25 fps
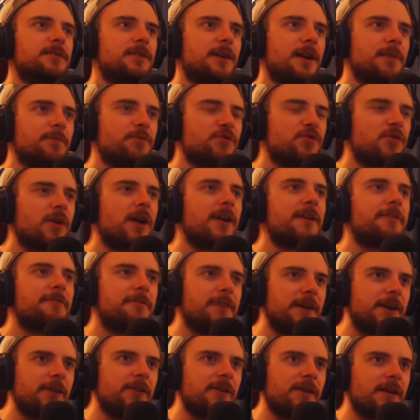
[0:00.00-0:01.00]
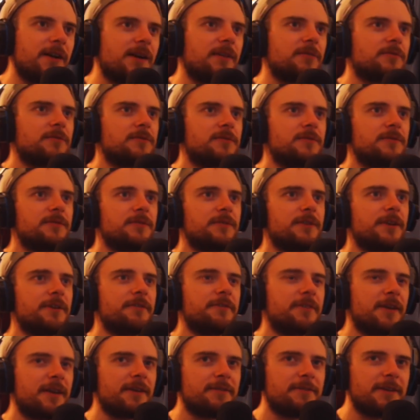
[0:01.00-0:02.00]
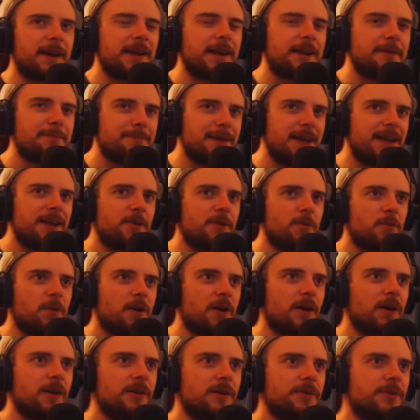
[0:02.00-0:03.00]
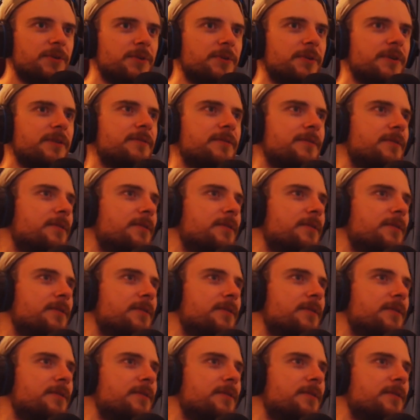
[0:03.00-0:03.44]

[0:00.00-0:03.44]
I'm trying to figure it out. If I can make it work, I'll do it.